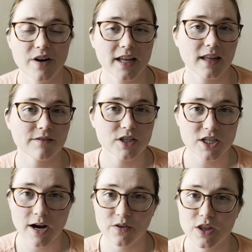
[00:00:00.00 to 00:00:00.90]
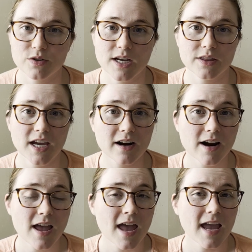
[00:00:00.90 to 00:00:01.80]
I'd love to chat with you down there
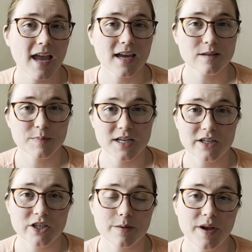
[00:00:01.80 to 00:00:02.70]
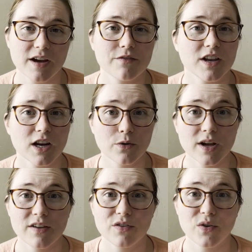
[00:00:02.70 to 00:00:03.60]
and potentially make a video
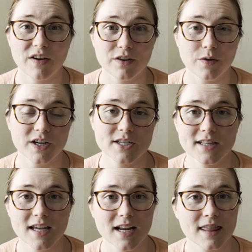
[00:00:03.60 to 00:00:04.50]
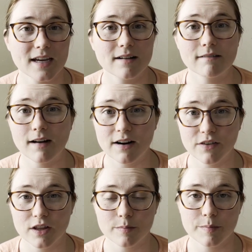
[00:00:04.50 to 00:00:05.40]
if you have a question that I think a lot of
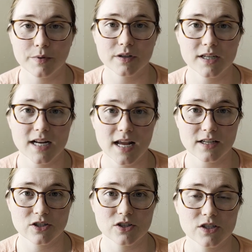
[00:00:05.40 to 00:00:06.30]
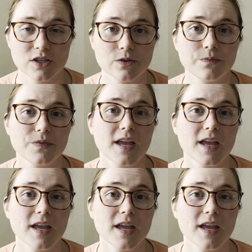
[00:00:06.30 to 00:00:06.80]
other people need answers to.